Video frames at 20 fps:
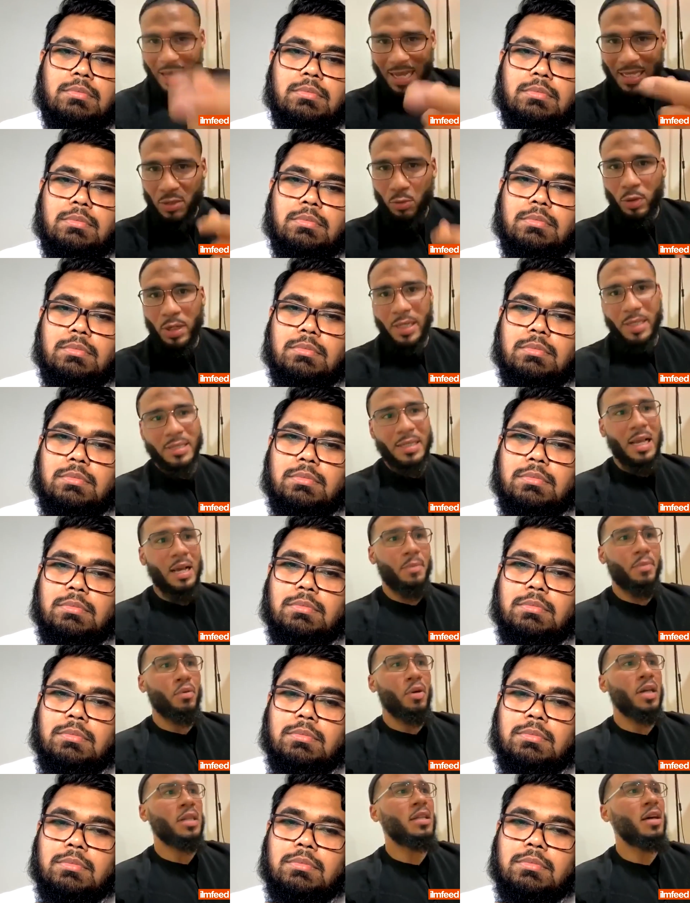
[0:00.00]
Speaker 1: That's one
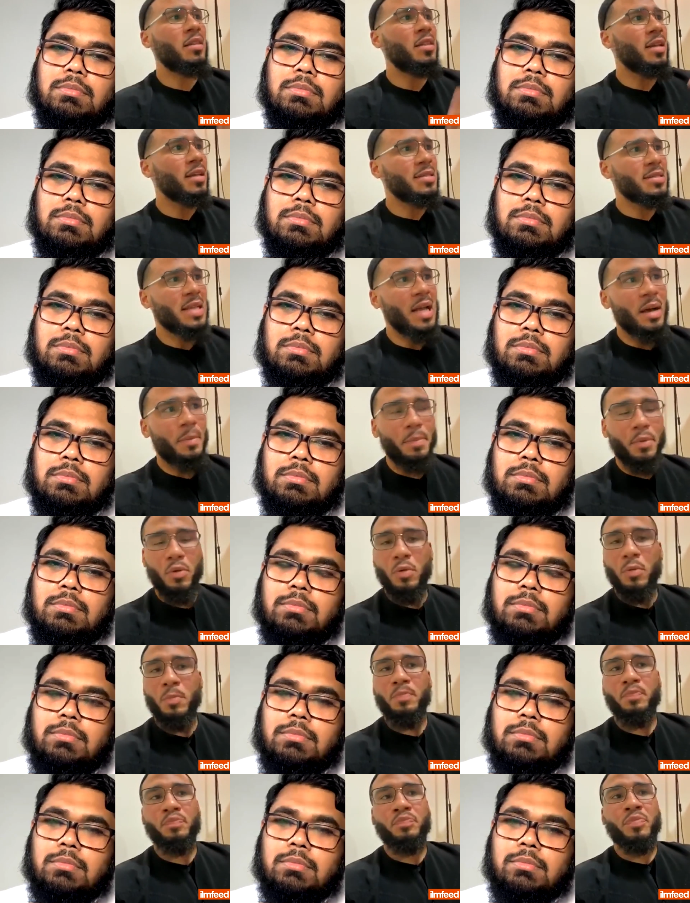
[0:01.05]
example. Another
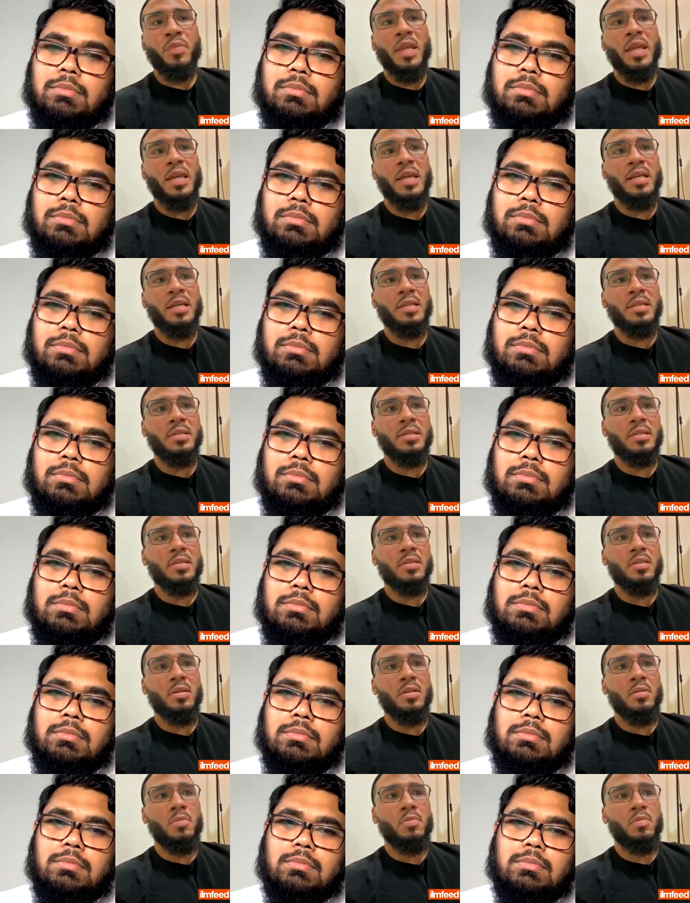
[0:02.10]
example
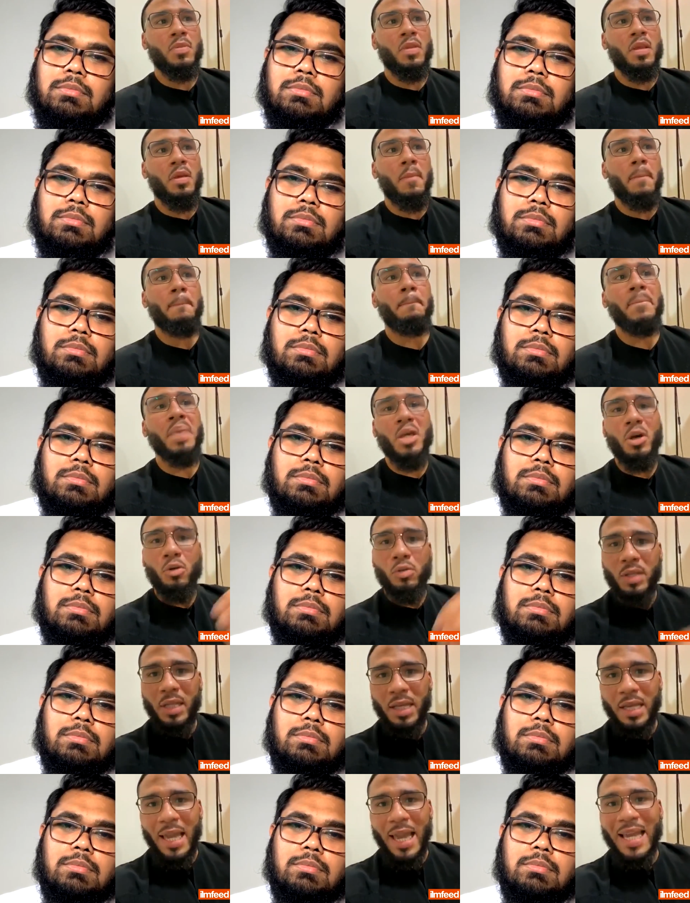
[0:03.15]
is
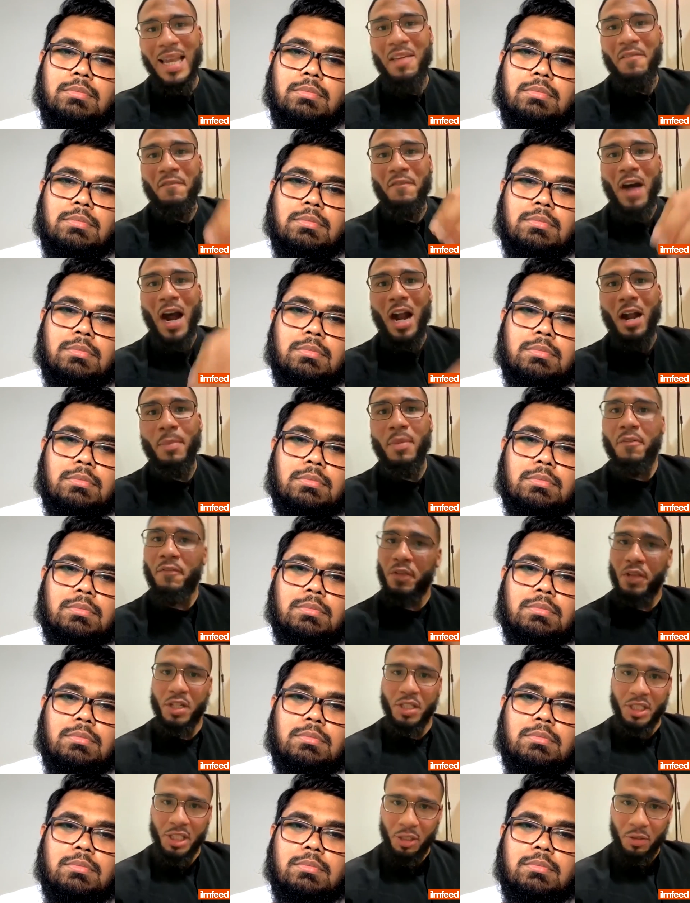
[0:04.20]
building an environment
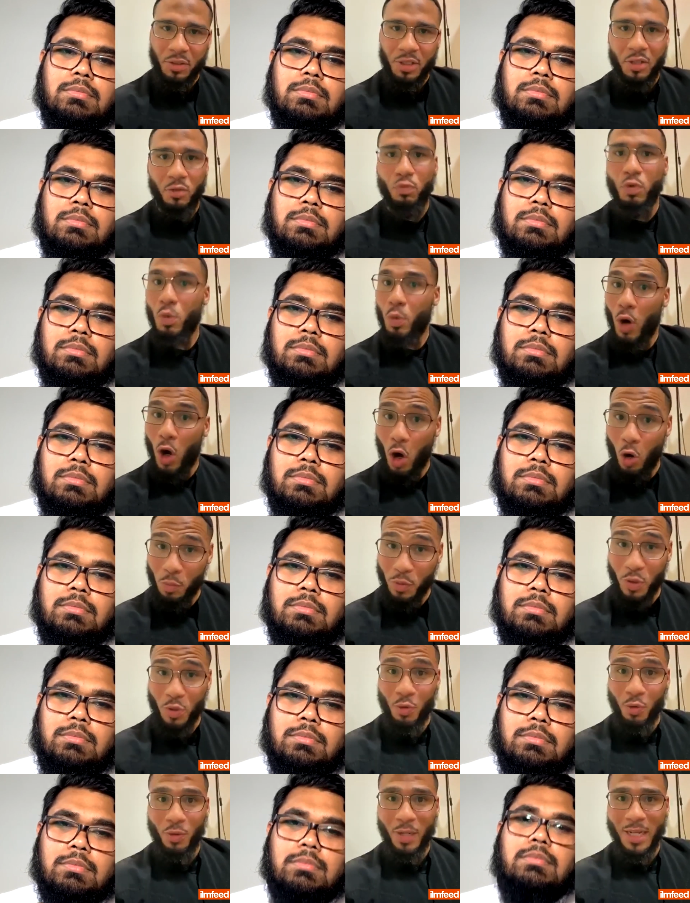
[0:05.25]
for your children. We were
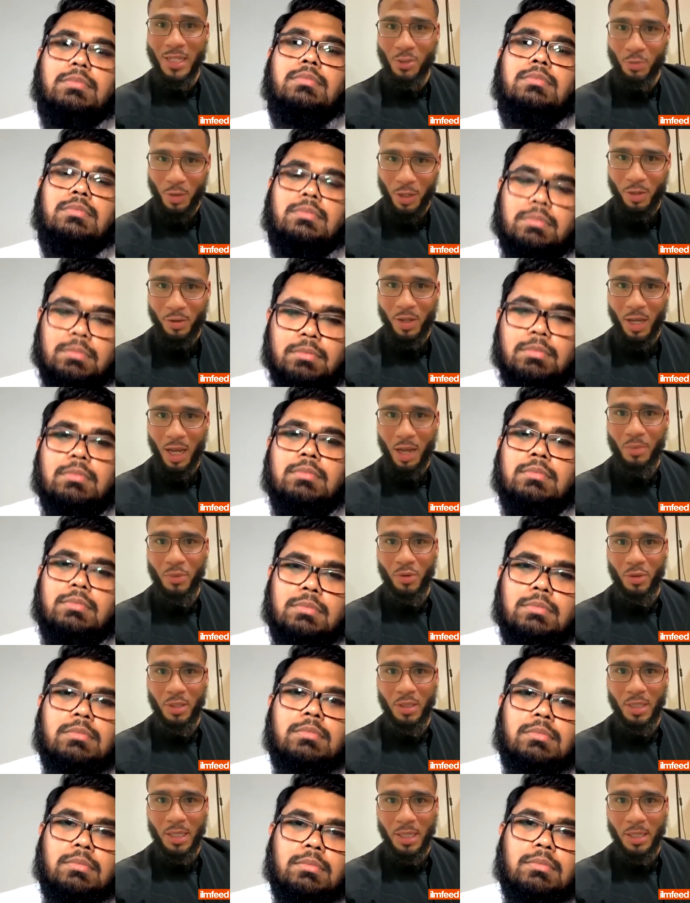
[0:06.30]
homeschooled as well,
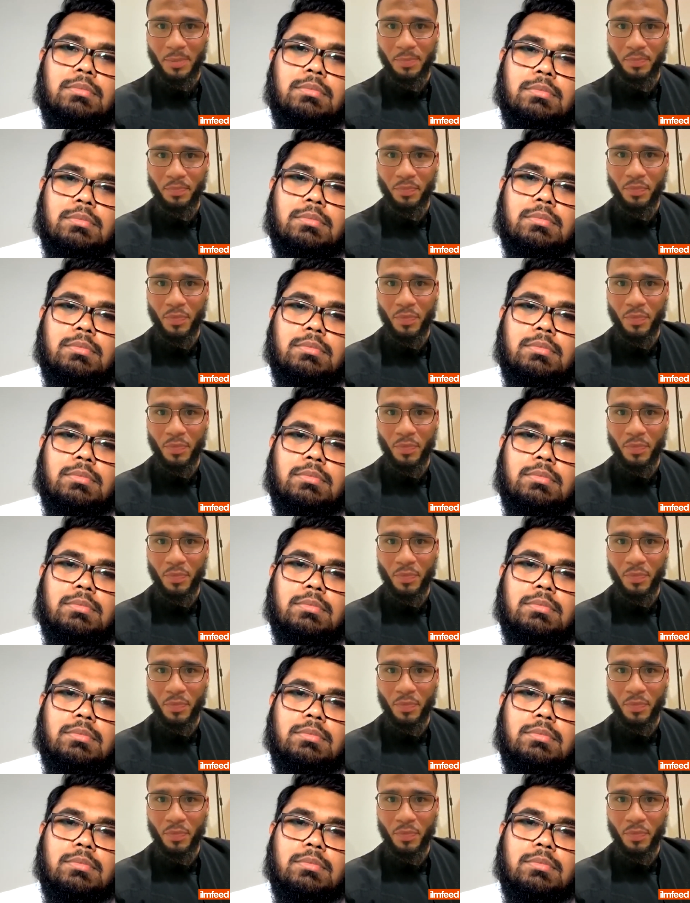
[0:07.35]
alhamdulillah.